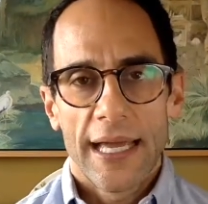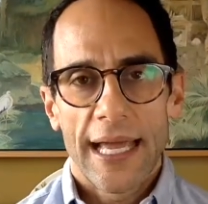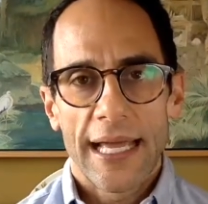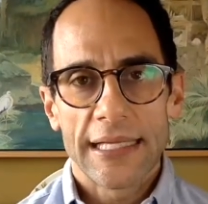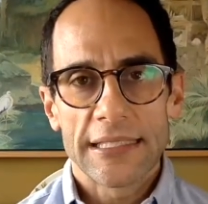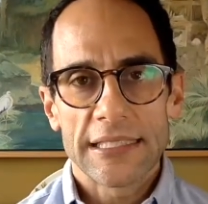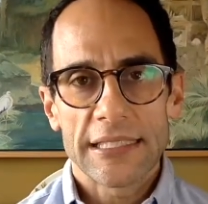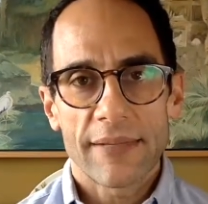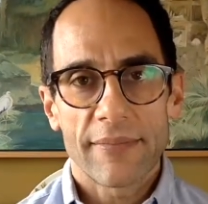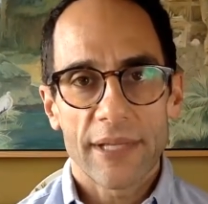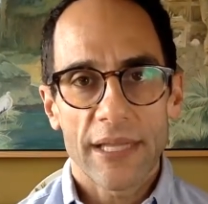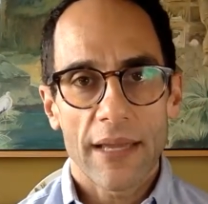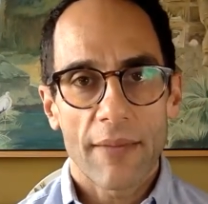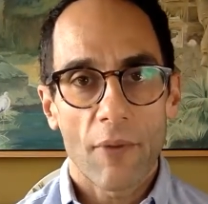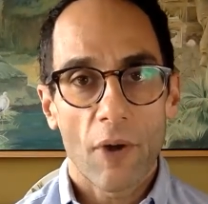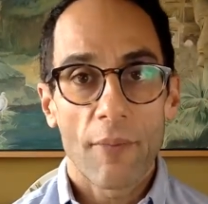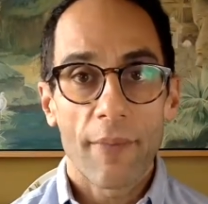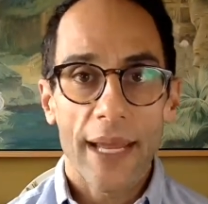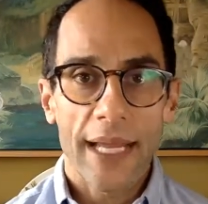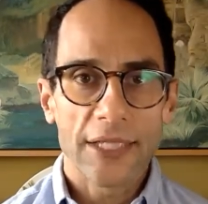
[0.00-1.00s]
And some of
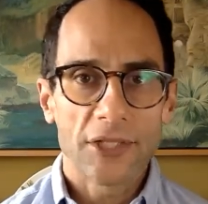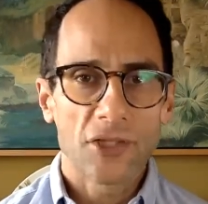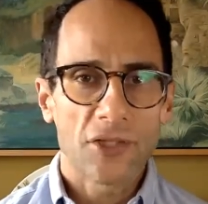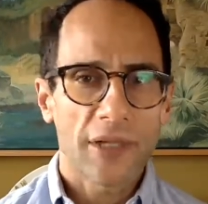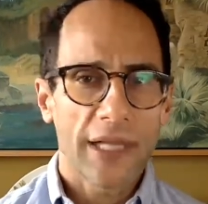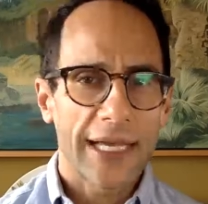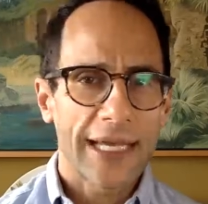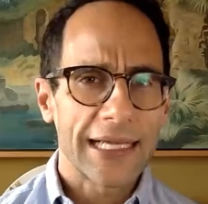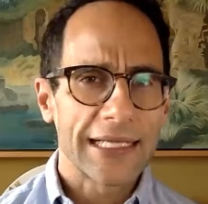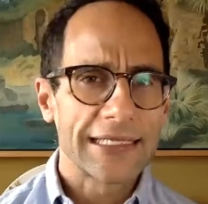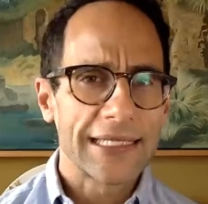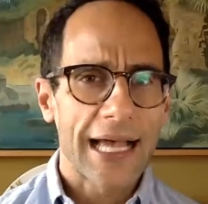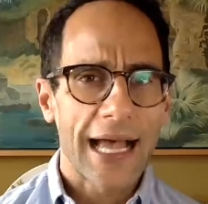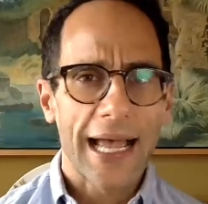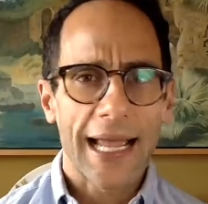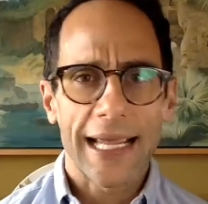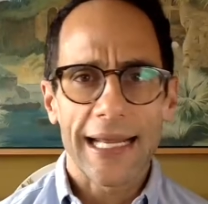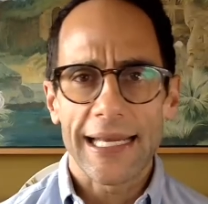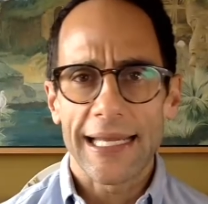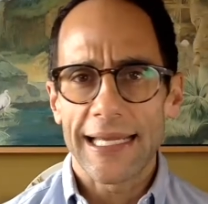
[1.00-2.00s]
them are major, like
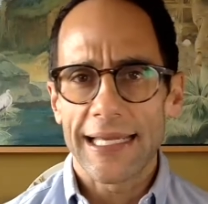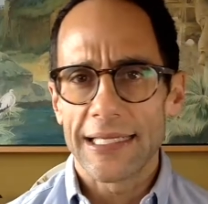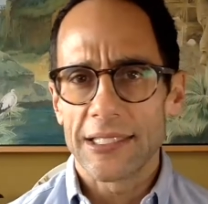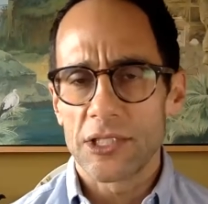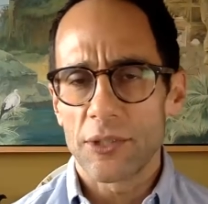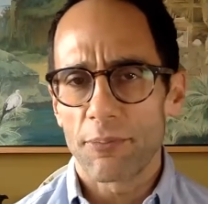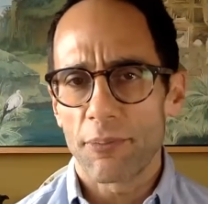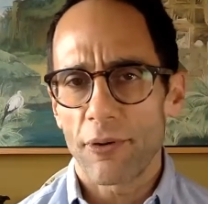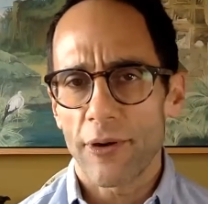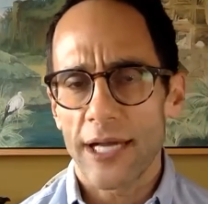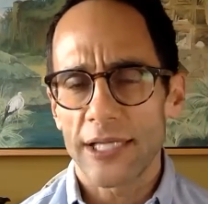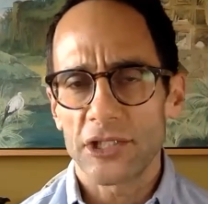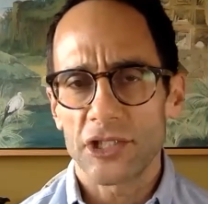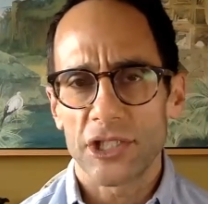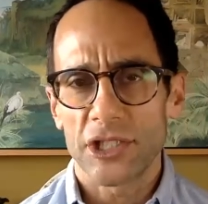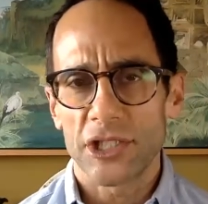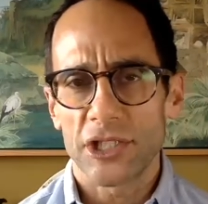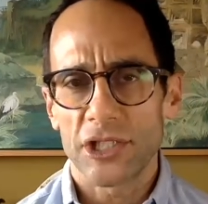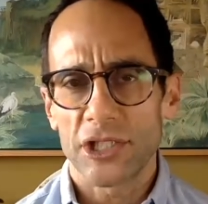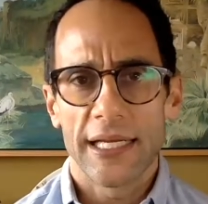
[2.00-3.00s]
anxiety and
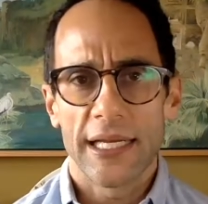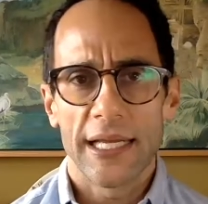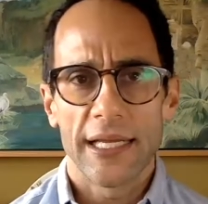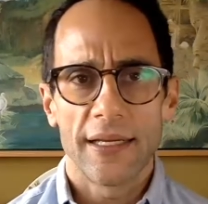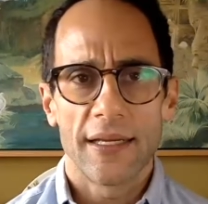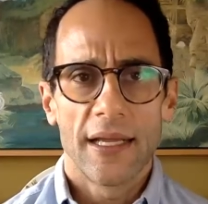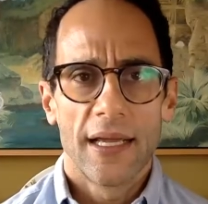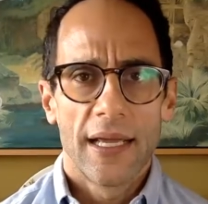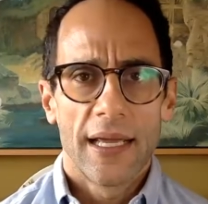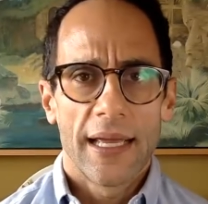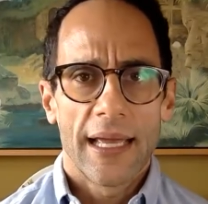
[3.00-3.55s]
depression